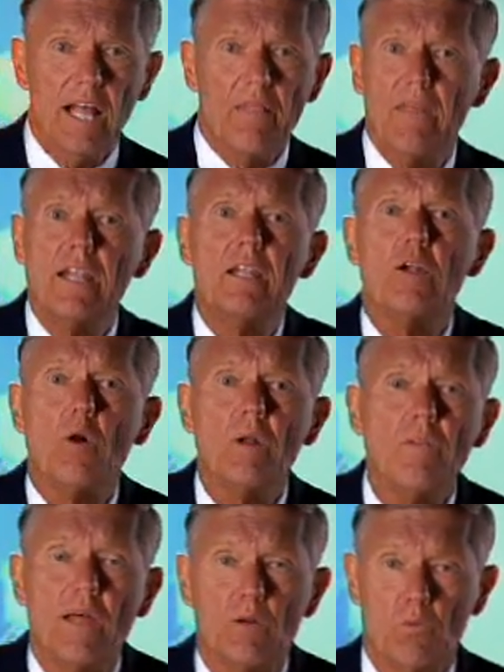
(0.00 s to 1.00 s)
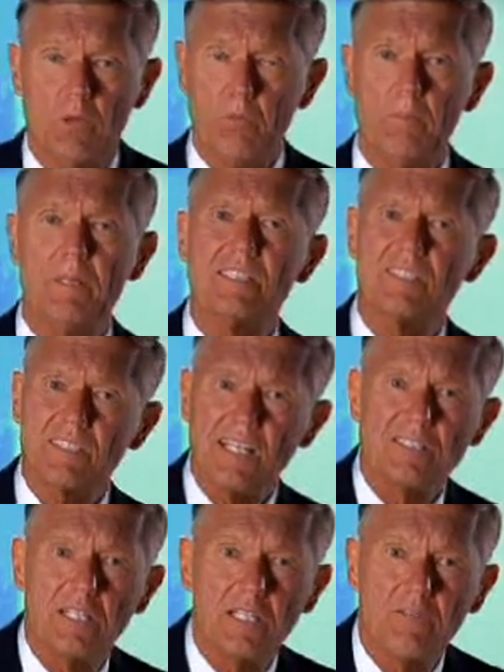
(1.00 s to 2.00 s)
Then and only then would we be
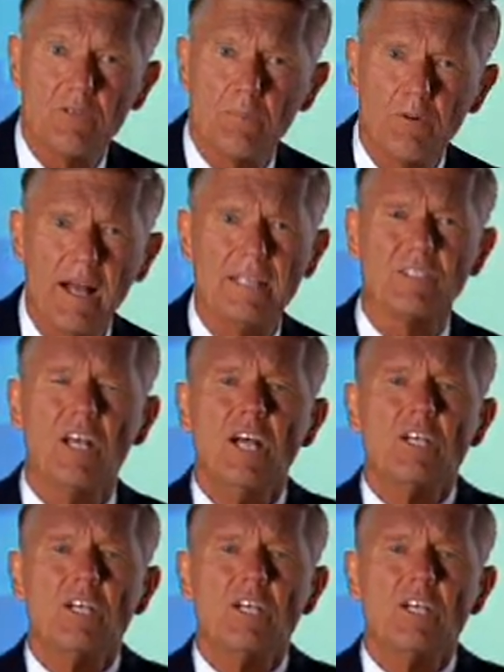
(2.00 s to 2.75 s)
sensitive to price.